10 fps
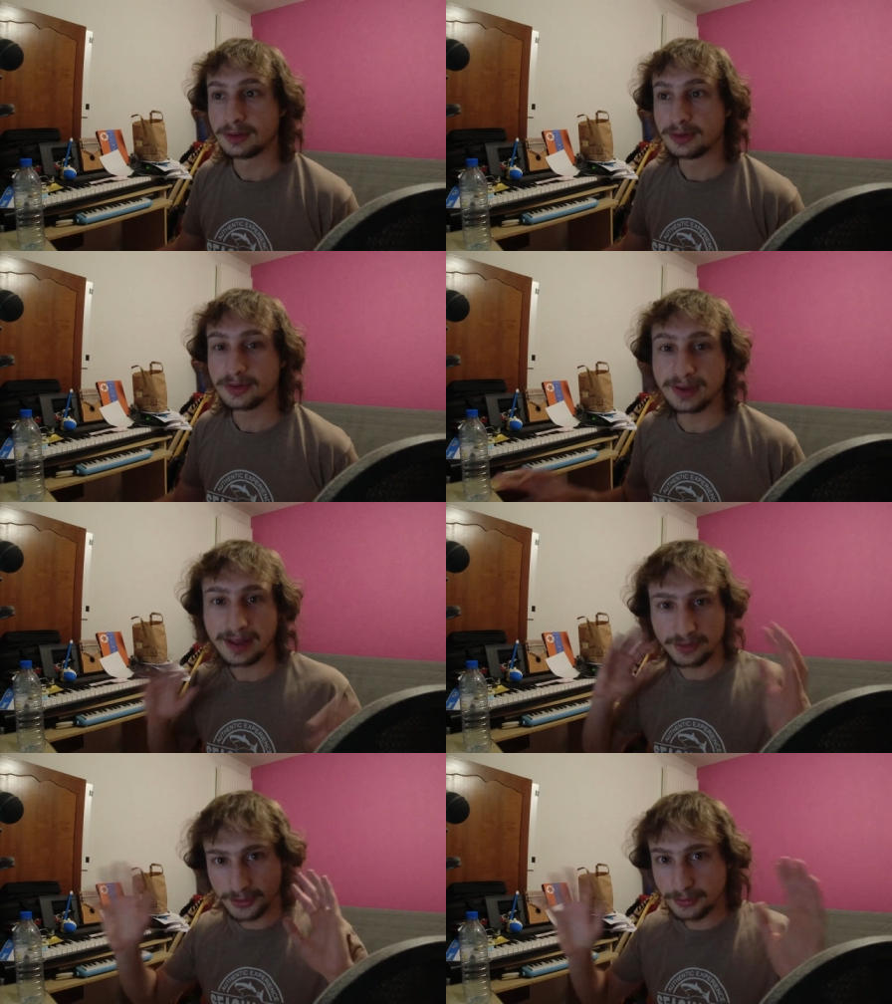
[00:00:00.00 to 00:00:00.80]
So yeah,
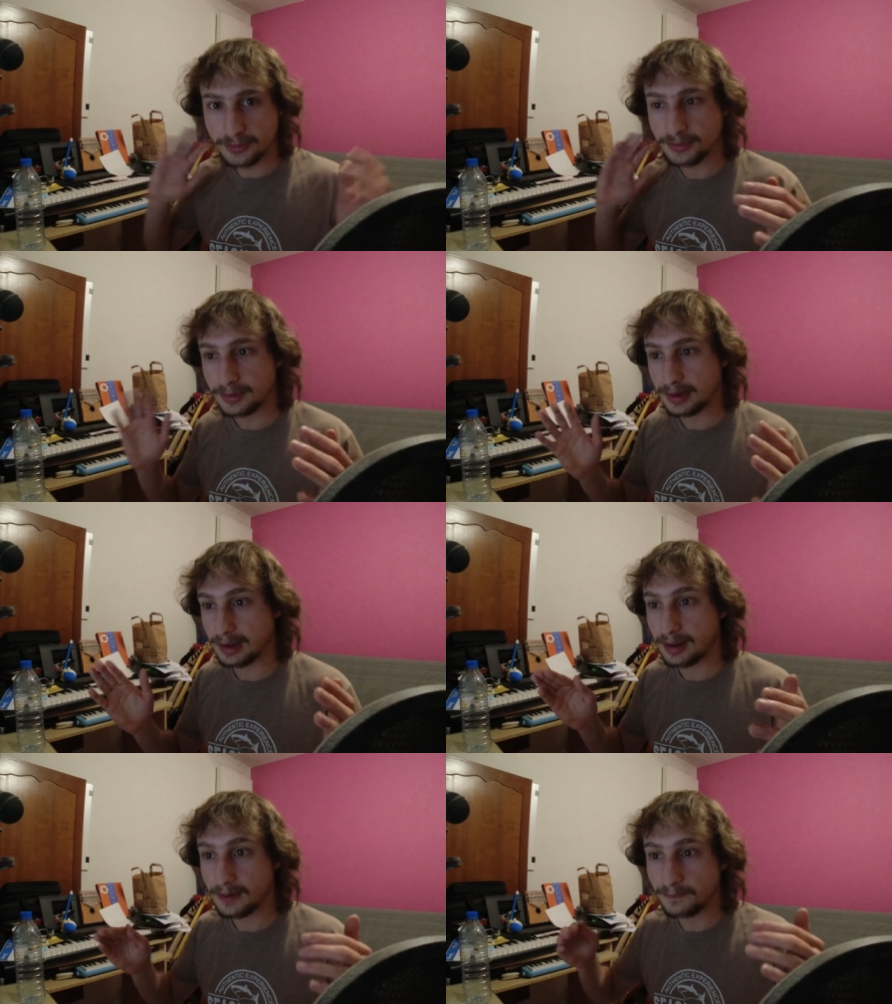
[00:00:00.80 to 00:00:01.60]
through
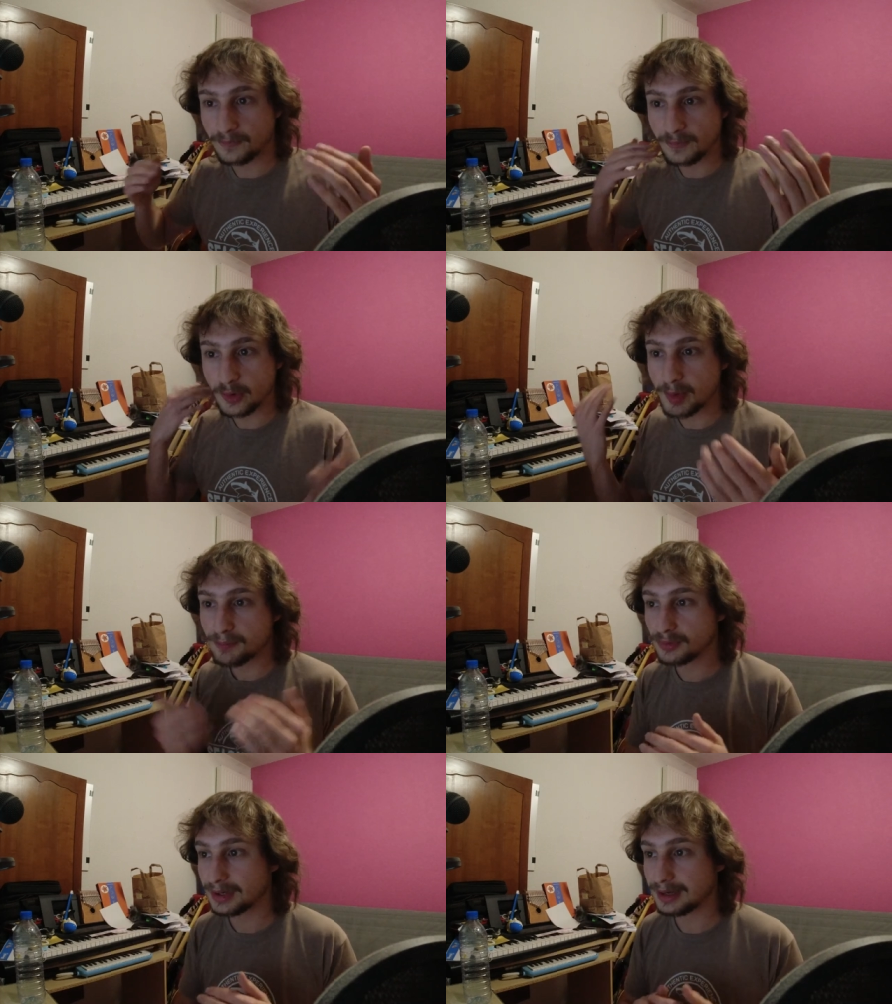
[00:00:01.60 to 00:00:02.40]
um,
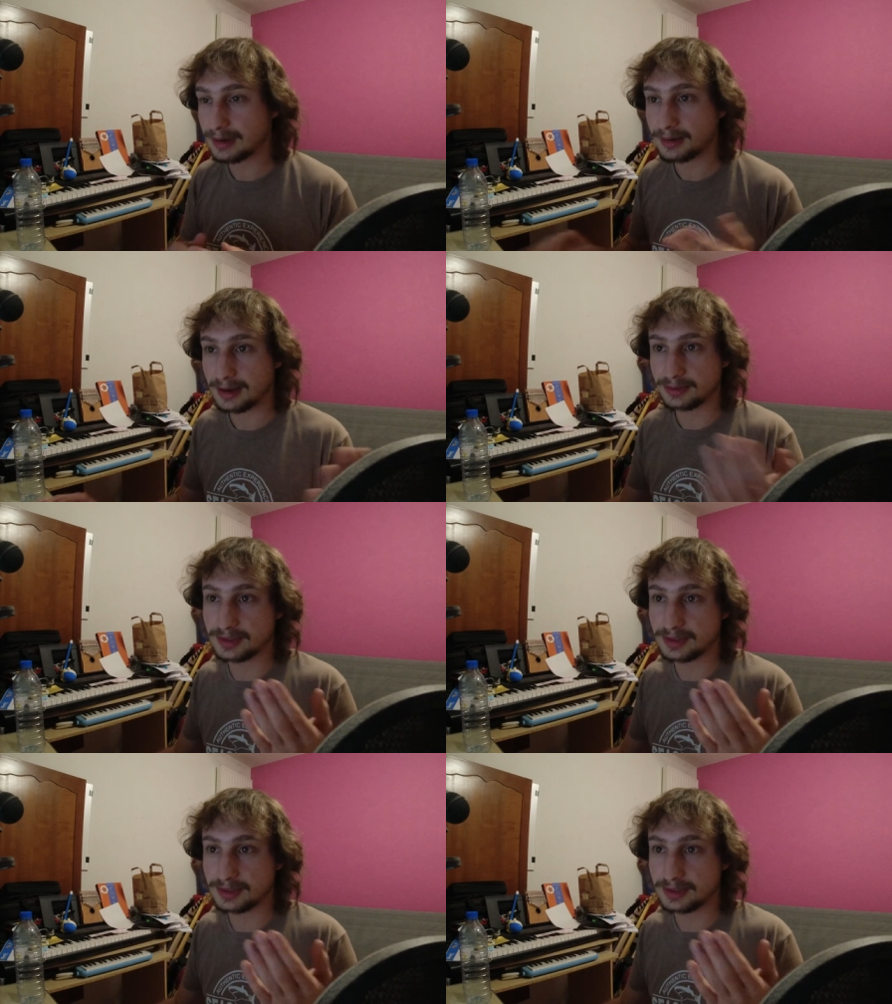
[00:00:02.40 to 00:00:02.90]
remembering like these